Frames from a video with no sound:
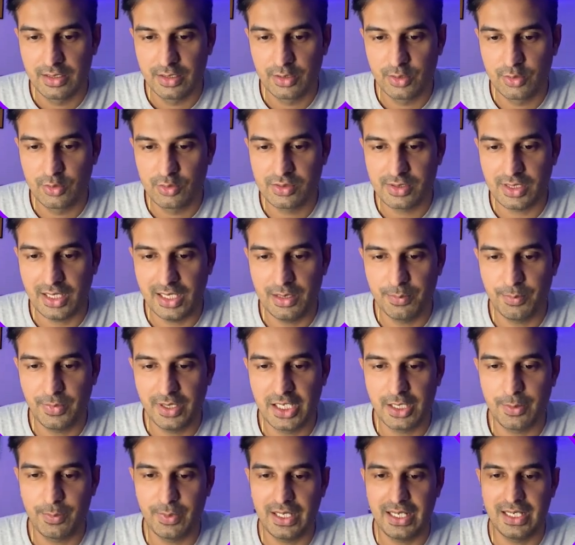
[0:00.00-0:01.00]
to style
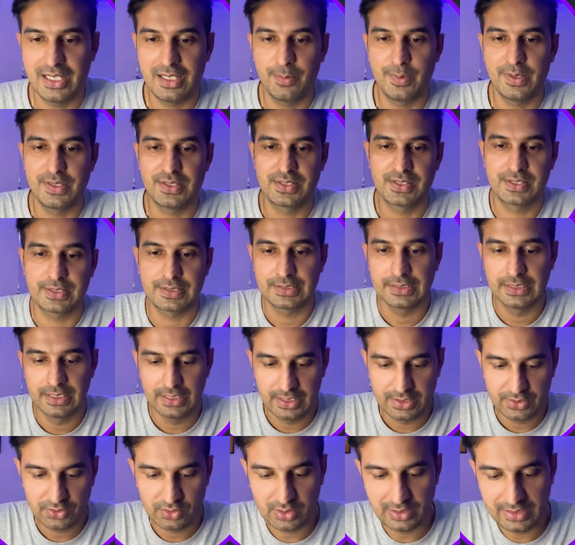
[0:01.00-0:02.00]
multiple elements.
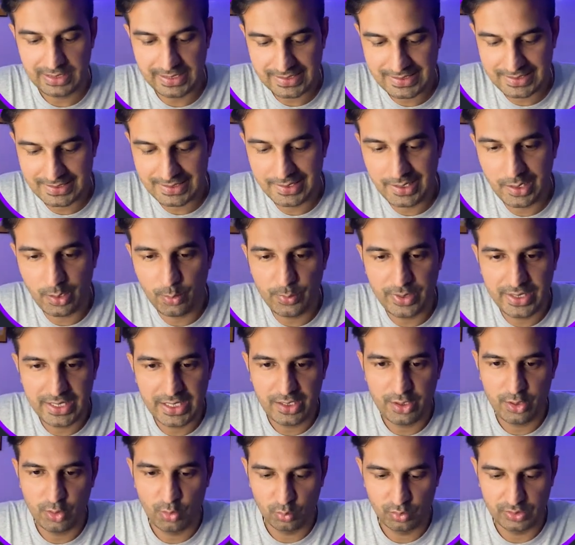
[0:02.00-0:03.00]
So let's see how we
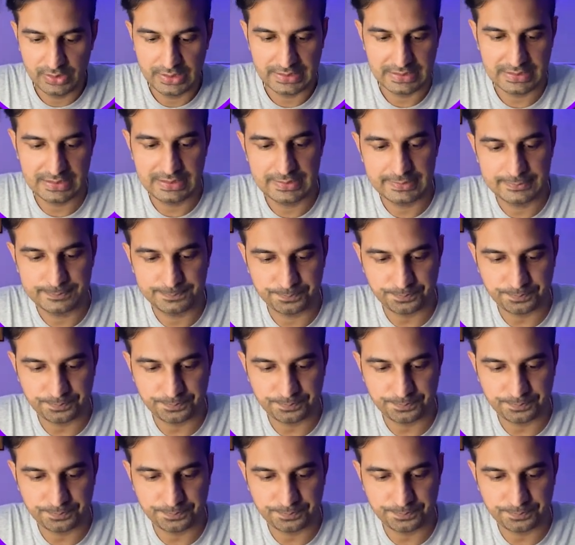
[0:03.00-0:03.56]
can do this.